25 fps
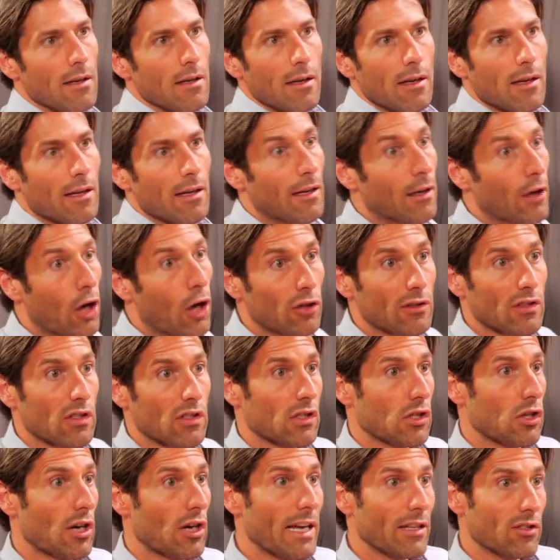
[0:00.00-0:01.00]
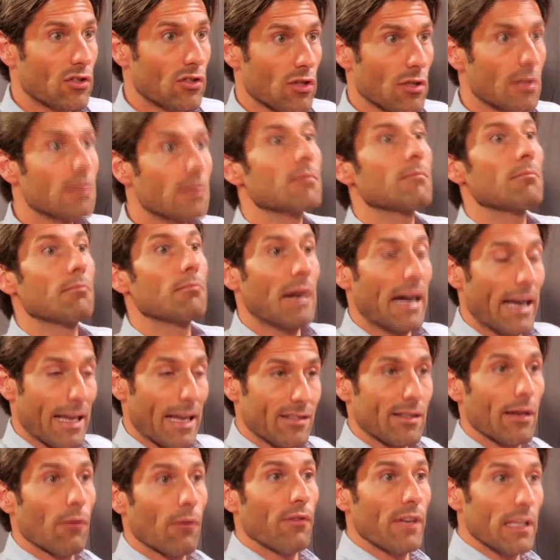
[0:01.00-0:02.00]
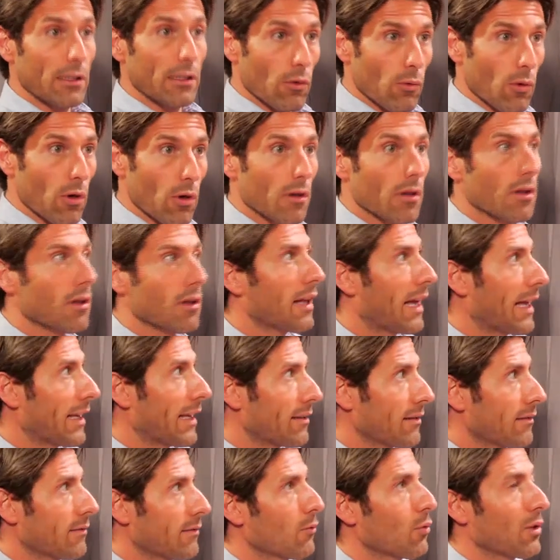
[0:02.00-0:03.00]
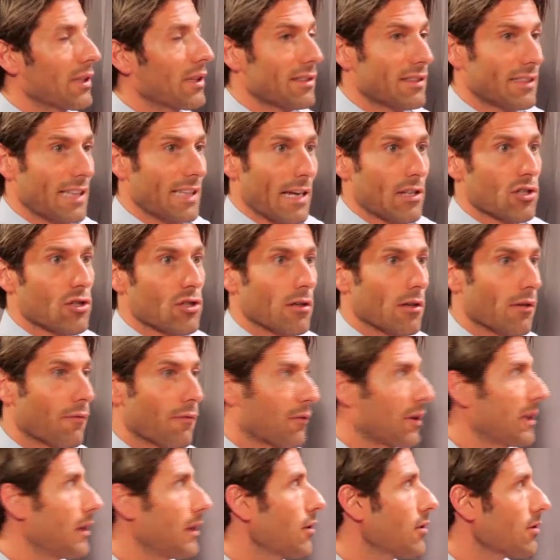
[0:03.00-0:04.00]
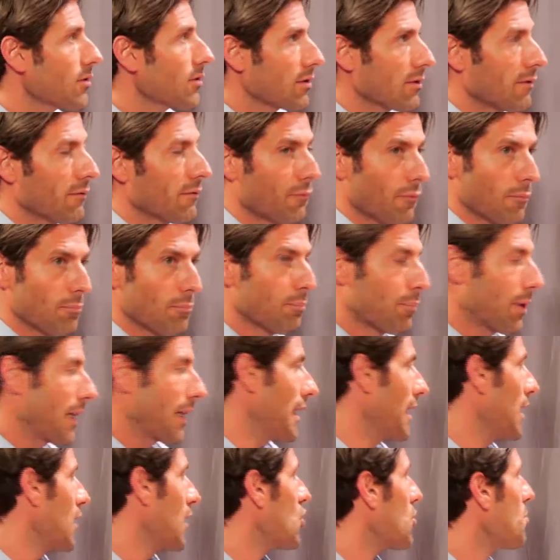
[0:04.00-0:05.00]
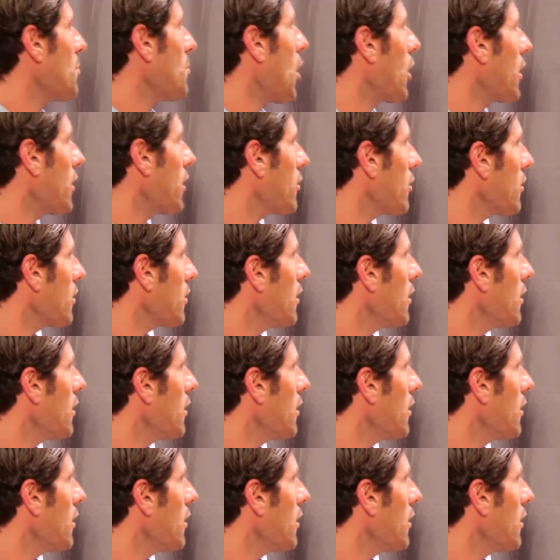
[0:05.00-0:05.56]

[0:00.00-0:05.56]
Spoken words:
Not stretch, but as a video wall, with section of videos per each monitor.